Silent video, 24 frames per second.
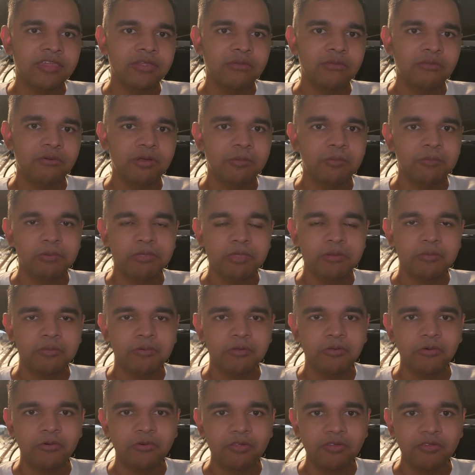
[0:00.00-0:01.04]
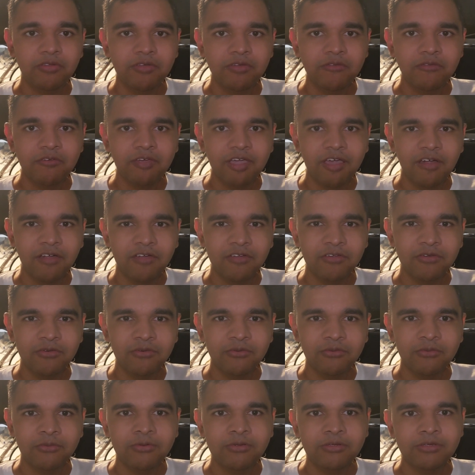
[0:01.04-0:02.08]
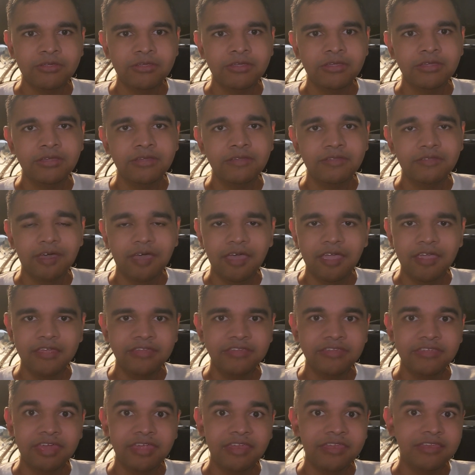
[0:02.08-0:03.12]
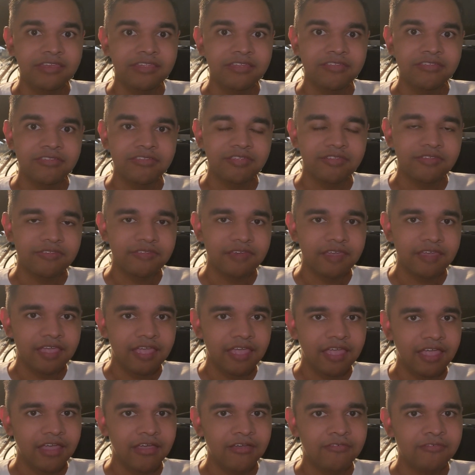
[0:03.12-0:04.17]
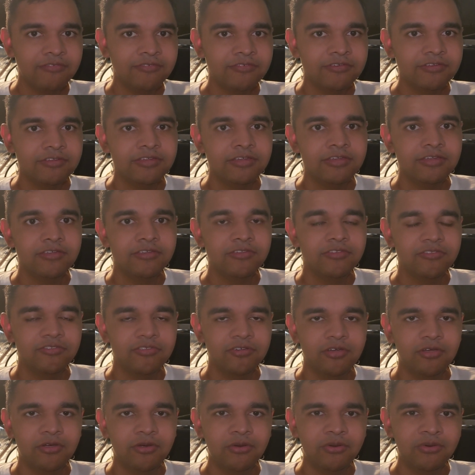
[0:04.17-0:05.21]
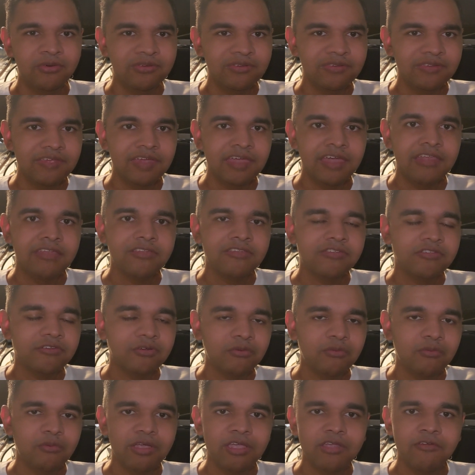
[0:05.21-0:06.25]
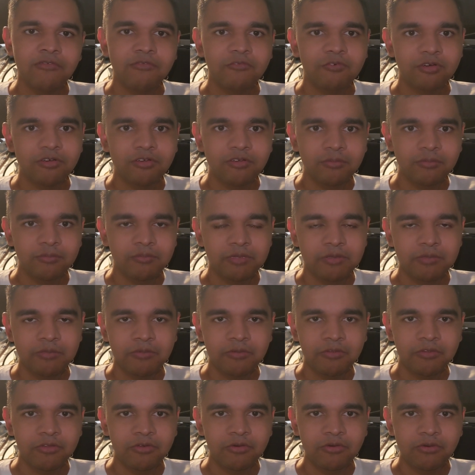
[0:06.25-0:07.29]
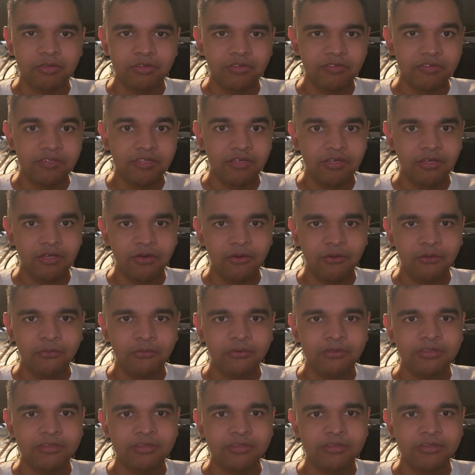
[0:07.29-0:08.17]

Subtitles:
people really value the identities that they have. So that's a way for people to really own